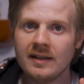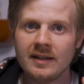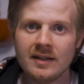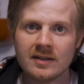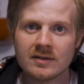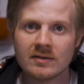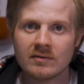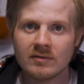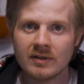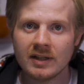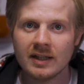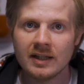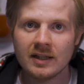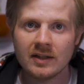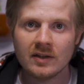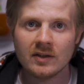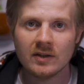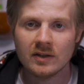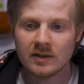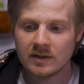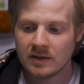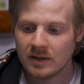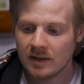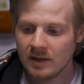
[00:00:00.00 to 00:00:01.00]
these are really
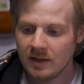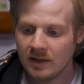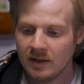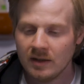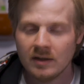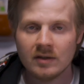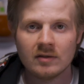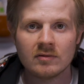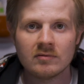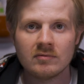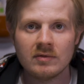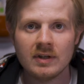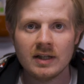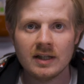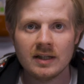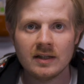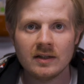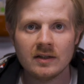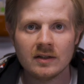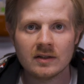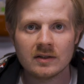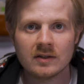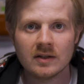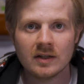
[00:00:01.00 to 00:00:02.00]
good
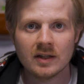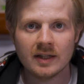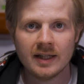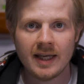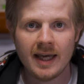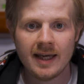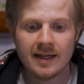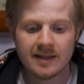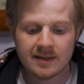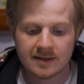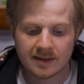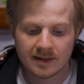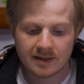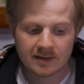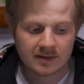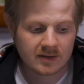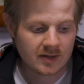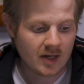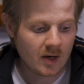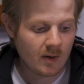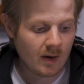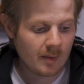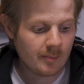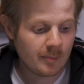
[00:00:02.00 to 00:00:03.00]
cases.
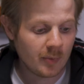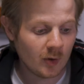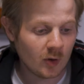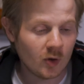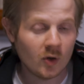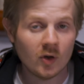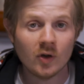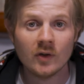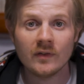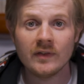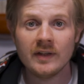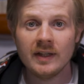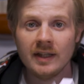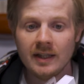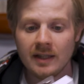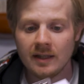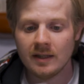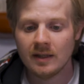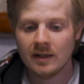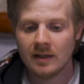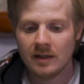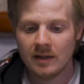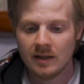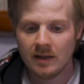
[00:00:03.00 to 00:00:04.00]
So I bought I
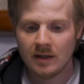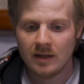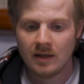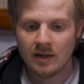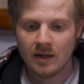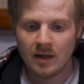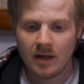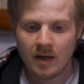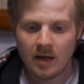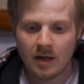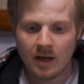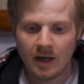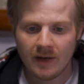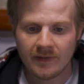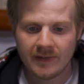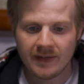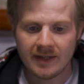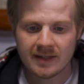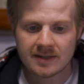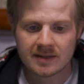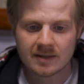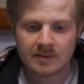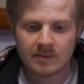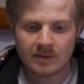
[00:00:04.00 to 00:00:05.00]
think
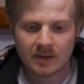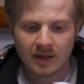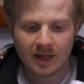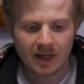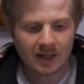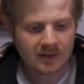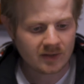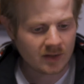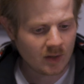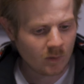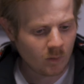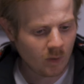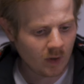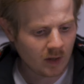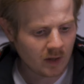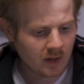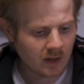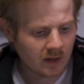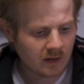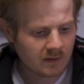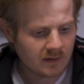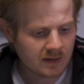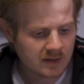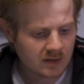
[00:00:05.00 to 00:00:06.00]
this is, I don't know what
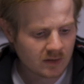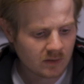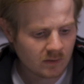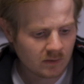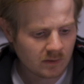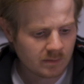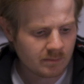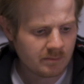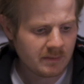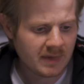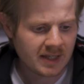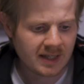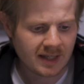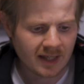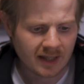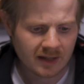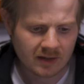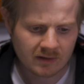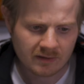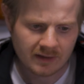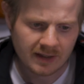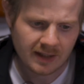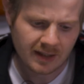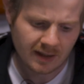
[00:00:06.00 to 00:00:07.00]
color it's called, midnight
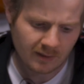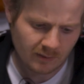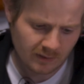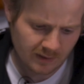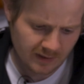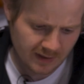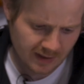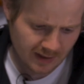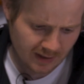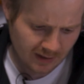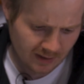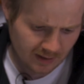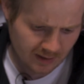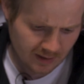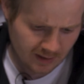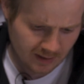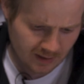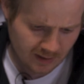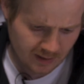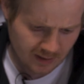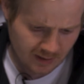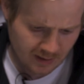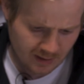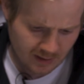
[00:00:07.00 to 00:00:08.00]
green, I would think.
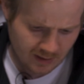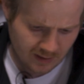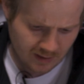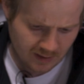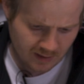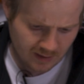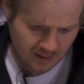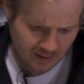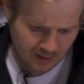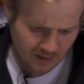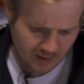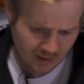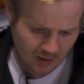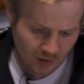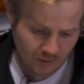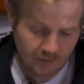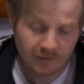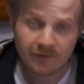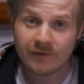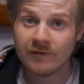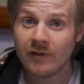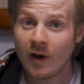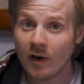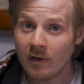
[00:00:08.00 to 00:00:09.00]

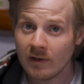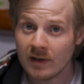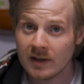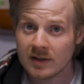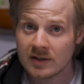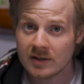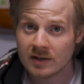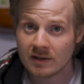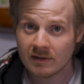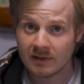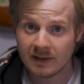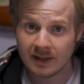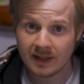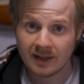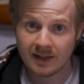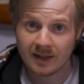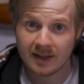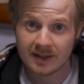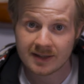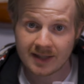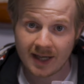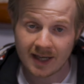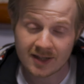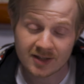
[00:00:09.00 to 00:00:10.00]
Forest green,
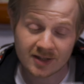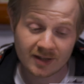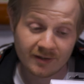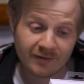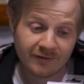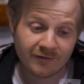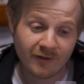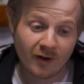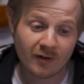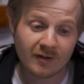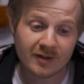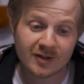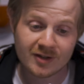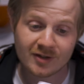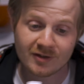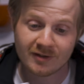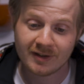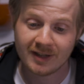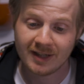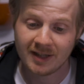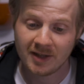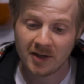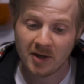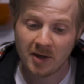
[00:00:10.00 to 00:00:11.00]
it's actually forest
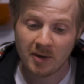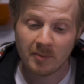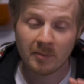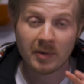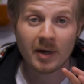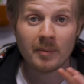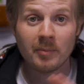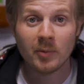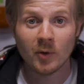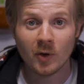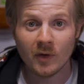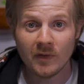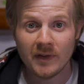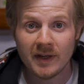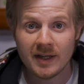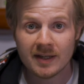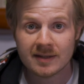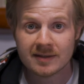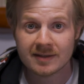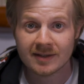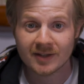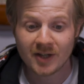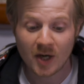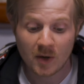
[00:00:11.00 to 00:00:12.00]
green. But I bought
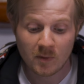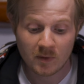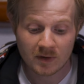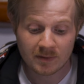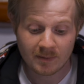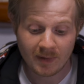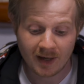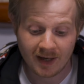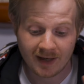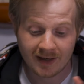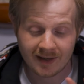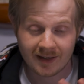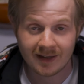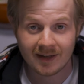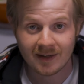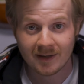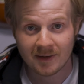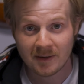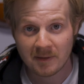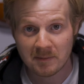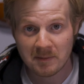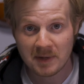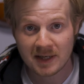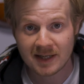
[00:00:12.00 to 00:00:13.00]
this to go with my
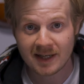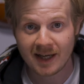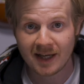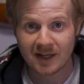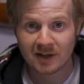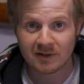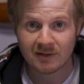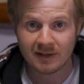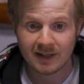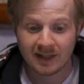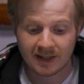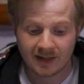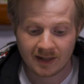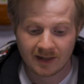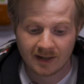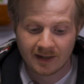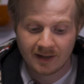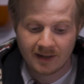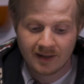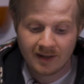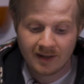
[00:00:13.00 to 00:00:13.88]
midnight green